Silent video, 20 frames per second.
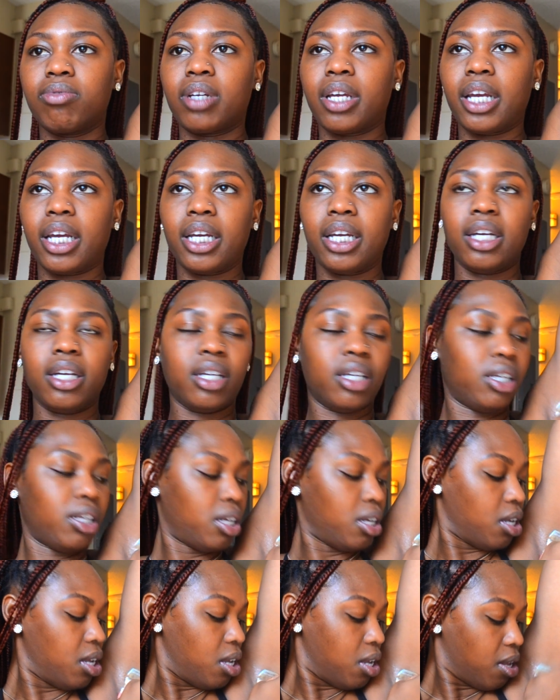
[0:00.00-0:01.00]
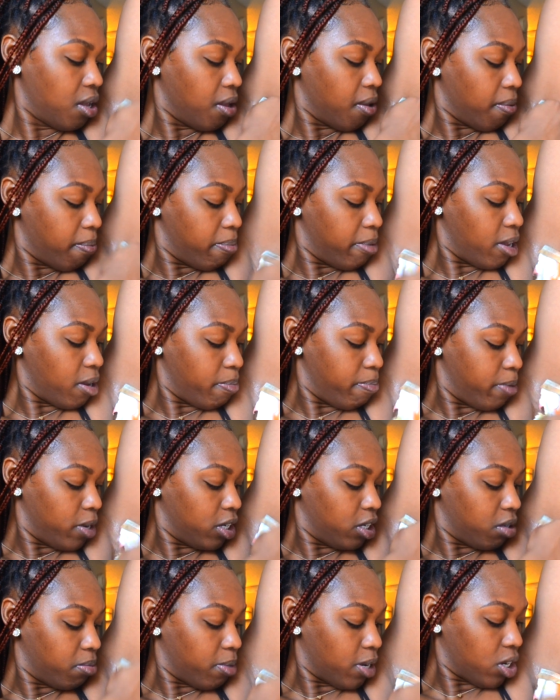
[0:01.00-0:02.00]
can't be a
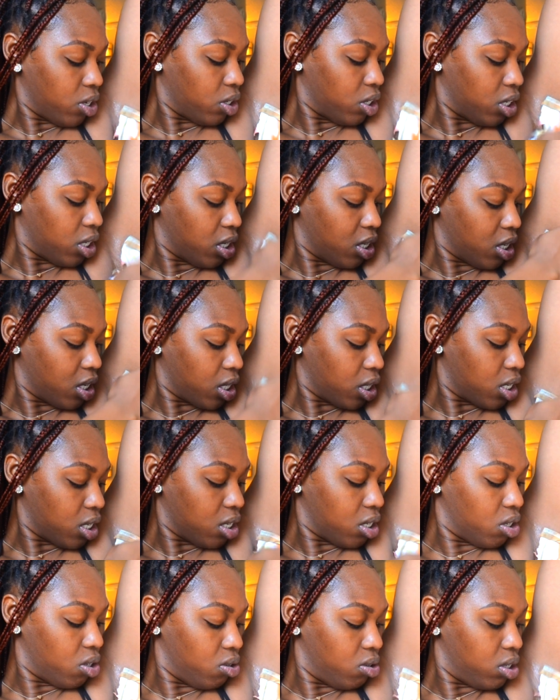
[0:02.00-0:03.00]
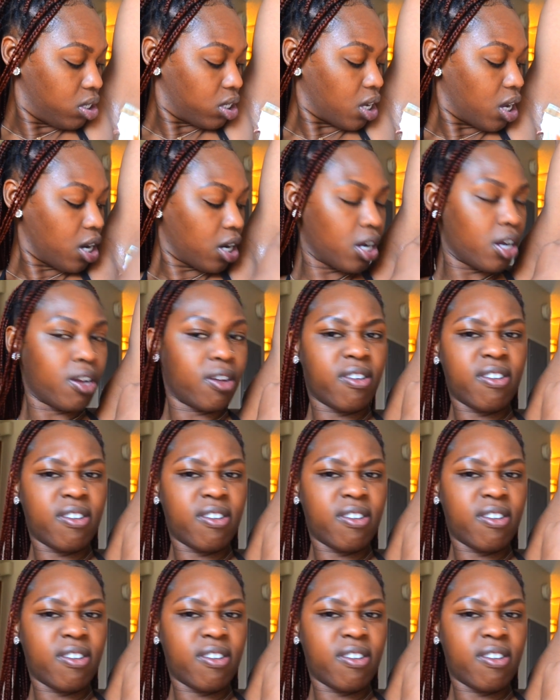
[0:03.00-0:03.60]
about shit like this. You just gotta